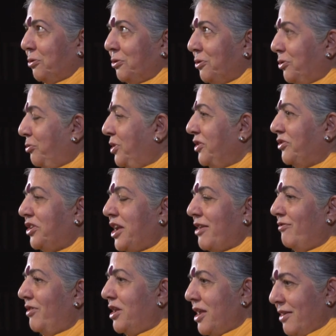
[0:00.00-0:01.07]
The reason
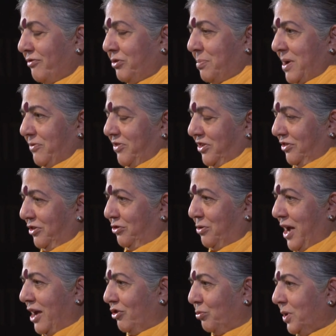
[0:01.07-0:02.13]
I've loved my visit to
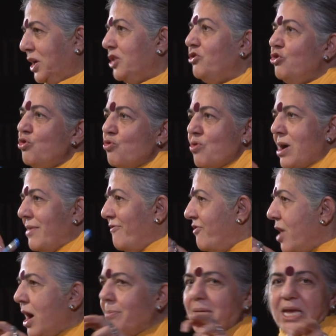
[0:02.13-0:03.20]
Asheville is you are
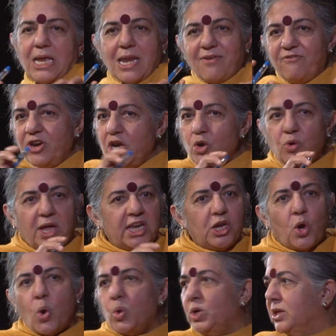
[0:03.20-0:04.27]
farming in every nook and
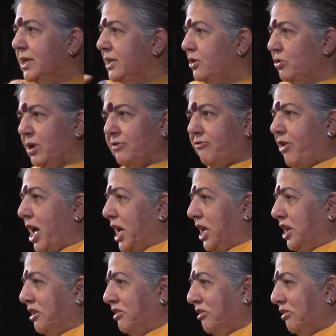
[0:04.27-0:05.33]
corner that you can
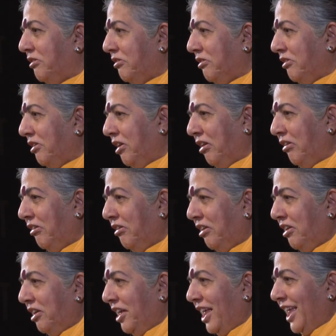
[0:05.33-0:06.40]
find.
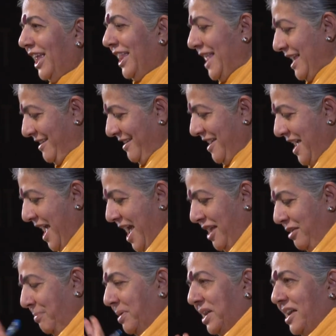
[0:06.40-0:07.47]
That
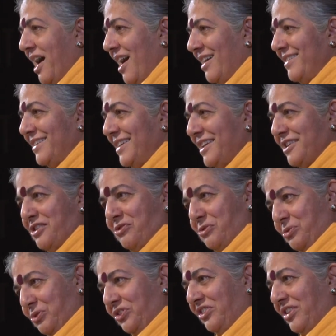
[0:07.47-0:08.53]
edible garden near the
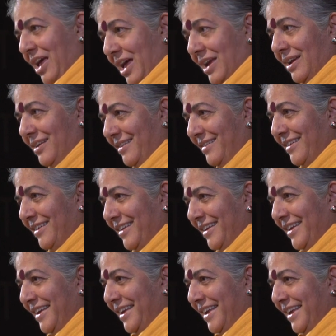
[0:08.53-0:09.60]
roadside,
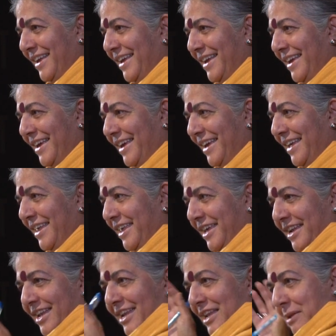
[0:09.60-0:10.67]

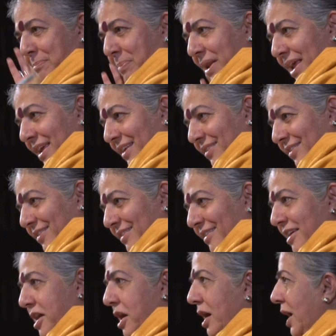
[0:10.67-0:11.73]
that little
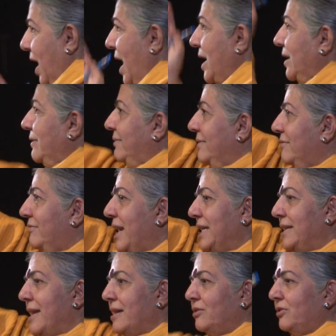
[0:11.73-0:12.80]
place, and right
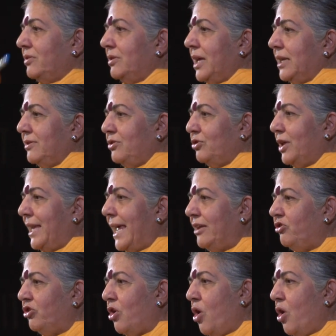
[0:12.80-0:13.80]
next to the lecture